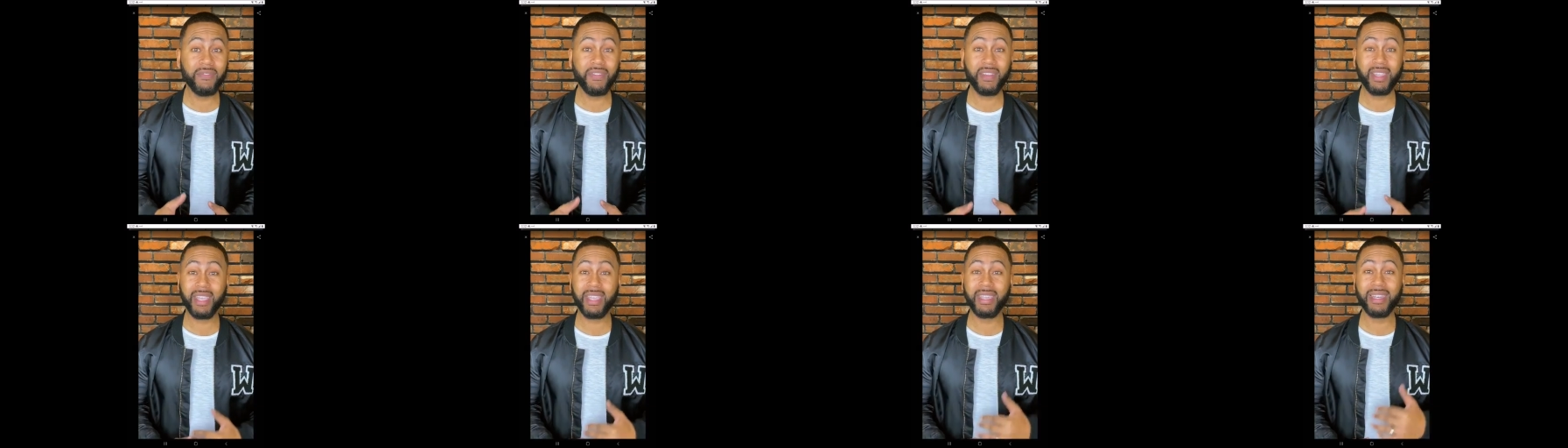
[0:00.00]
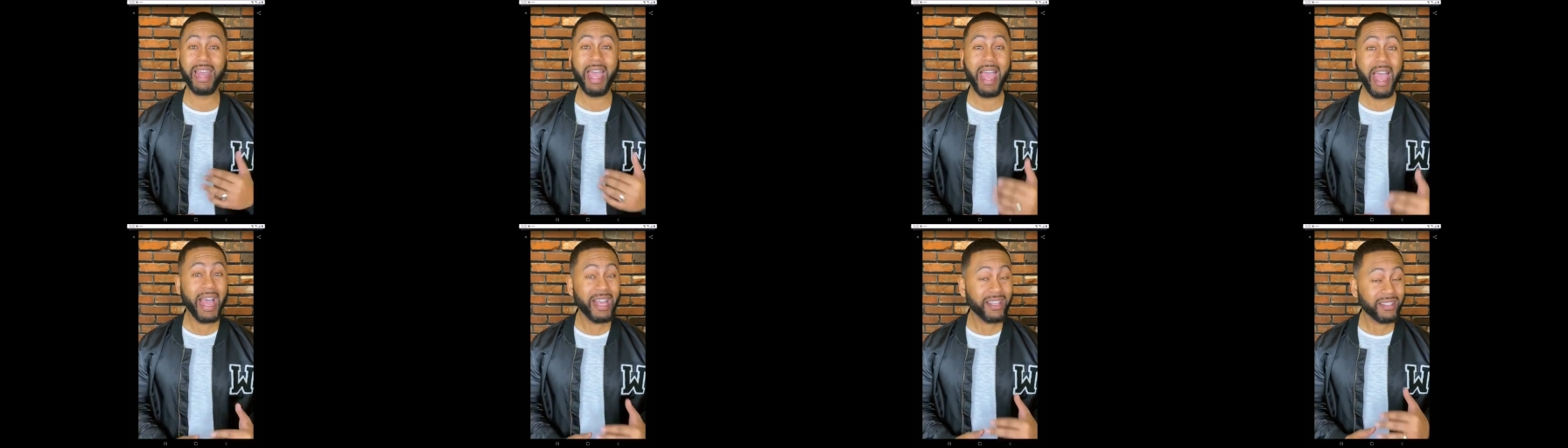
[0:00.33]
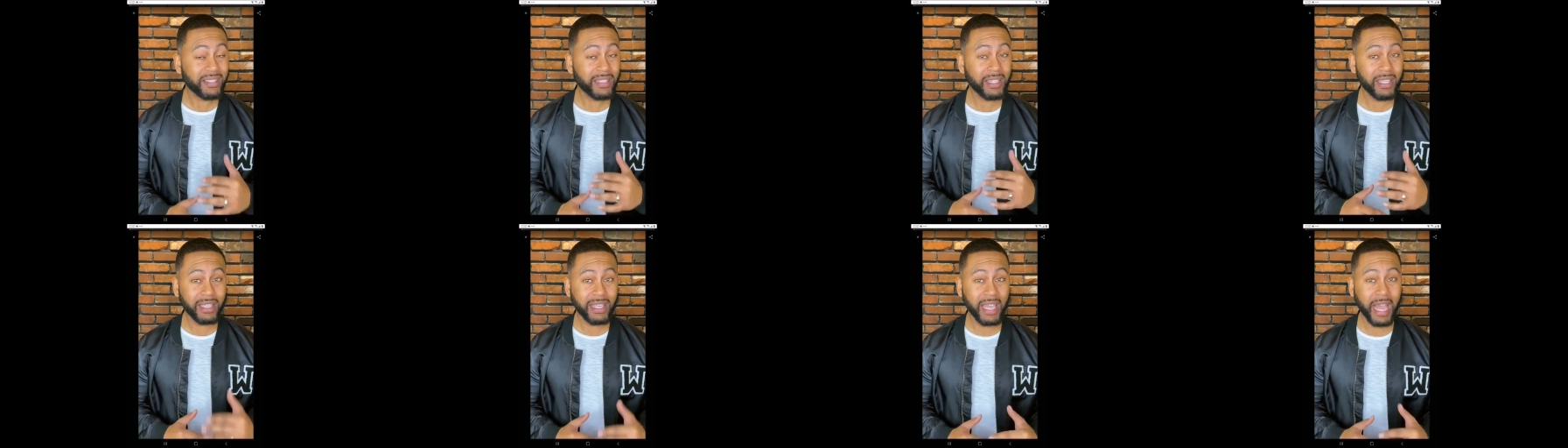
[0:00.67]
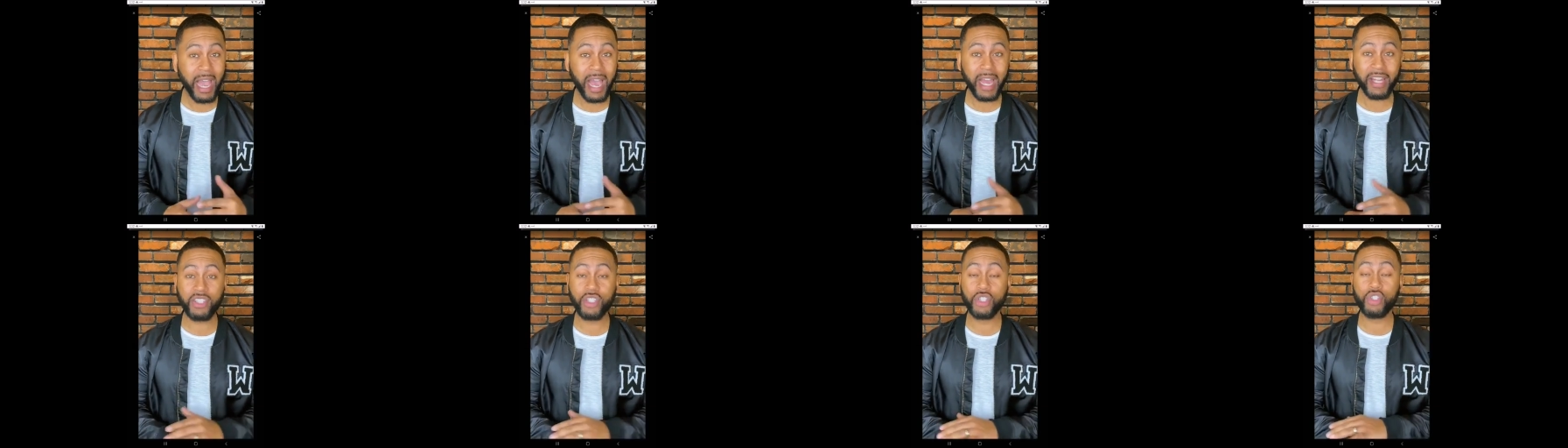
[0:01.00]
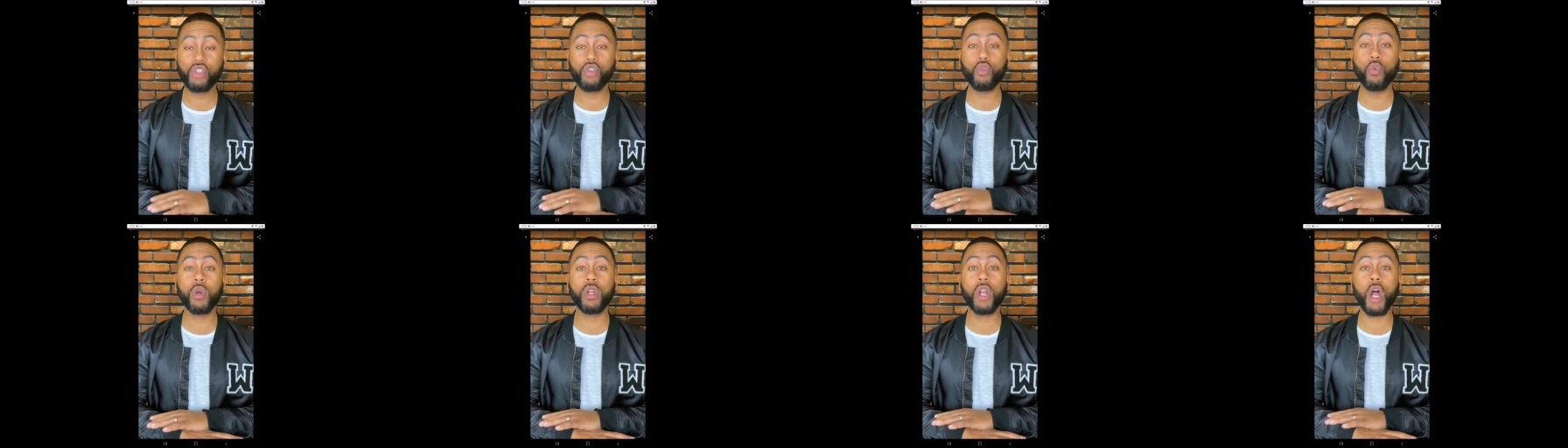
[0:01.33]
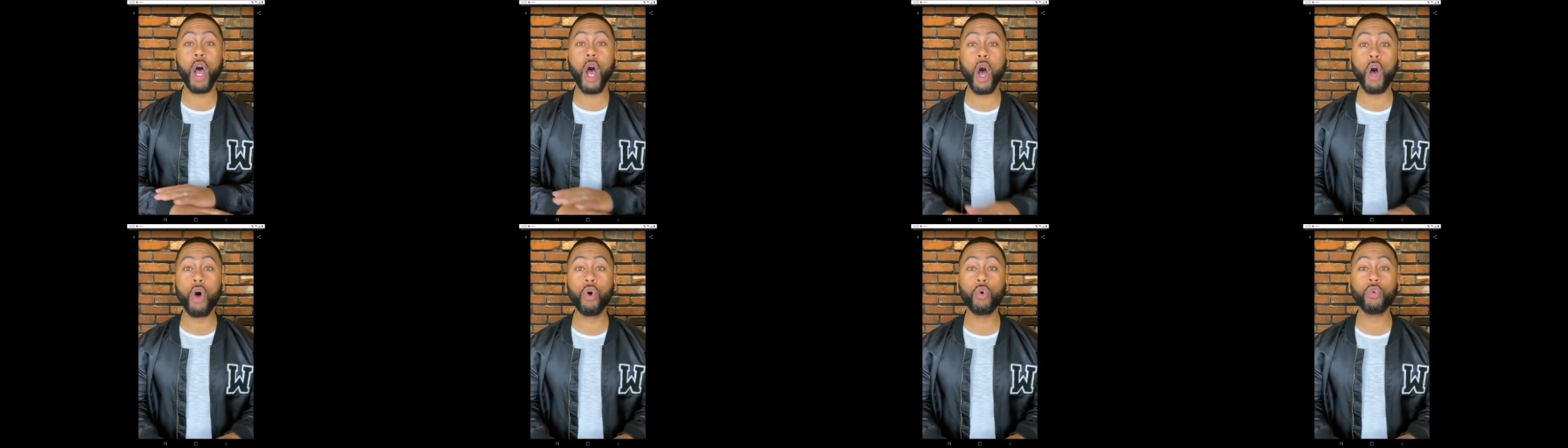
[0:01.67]
and asking God to do what
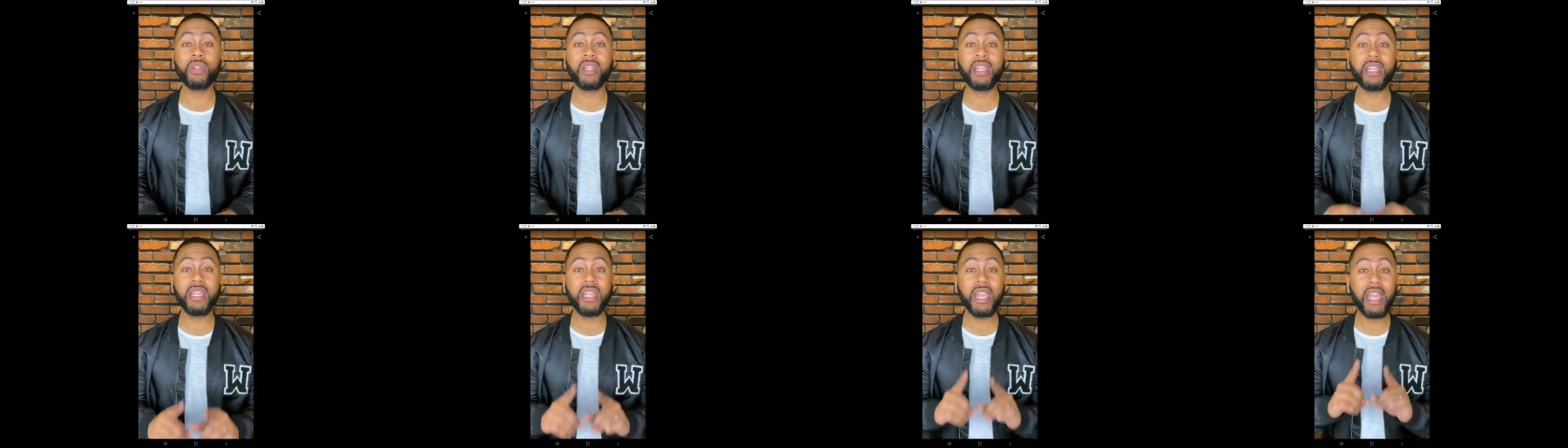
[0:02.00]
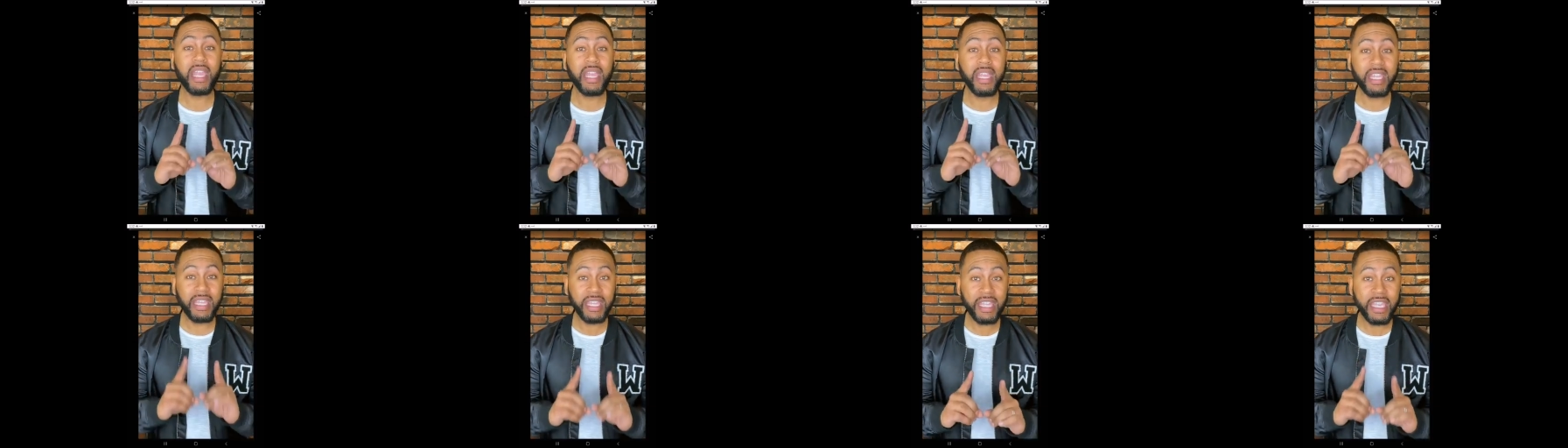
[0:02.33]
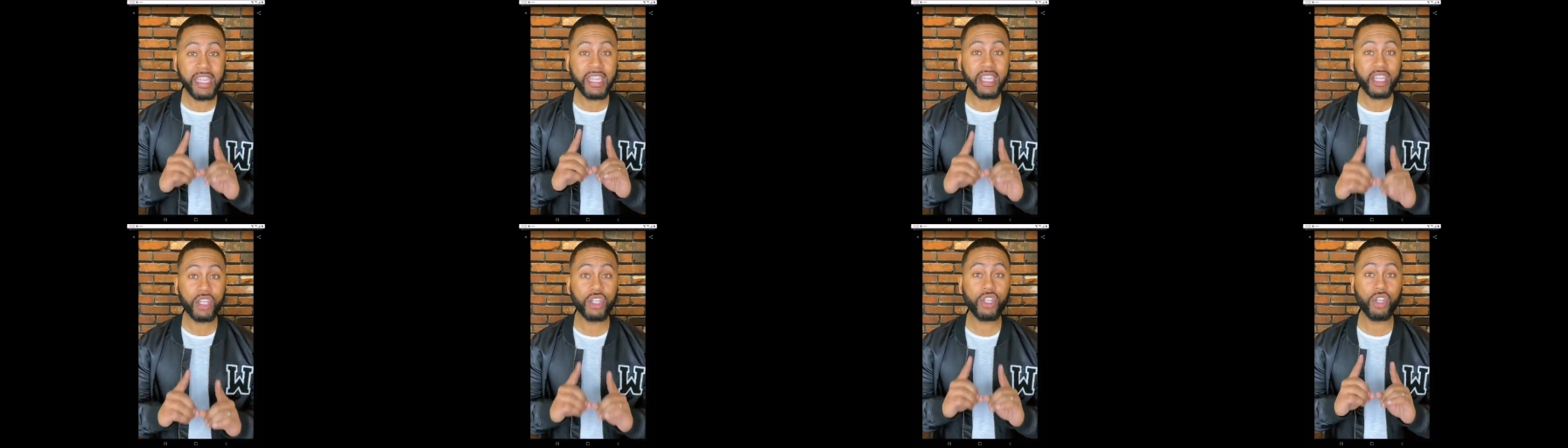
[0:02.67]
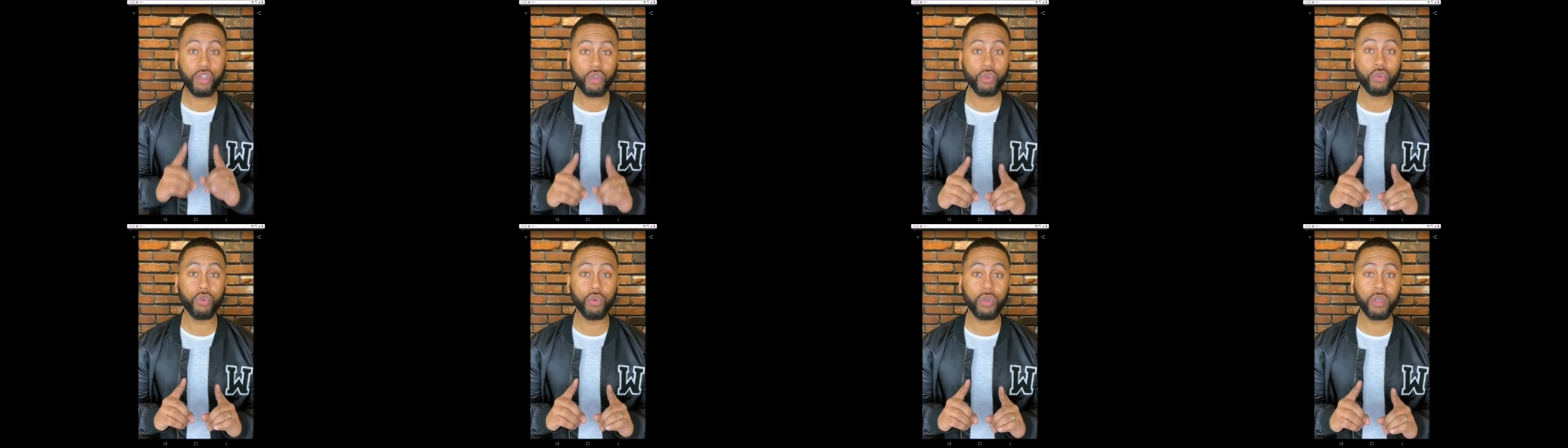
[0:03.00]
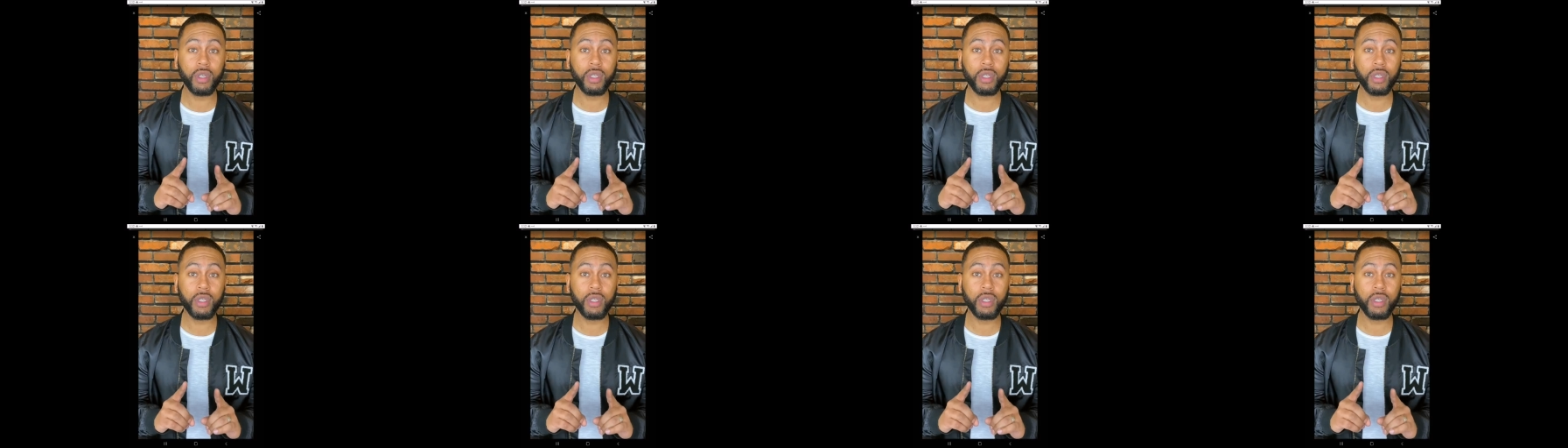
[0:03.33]
only He can do,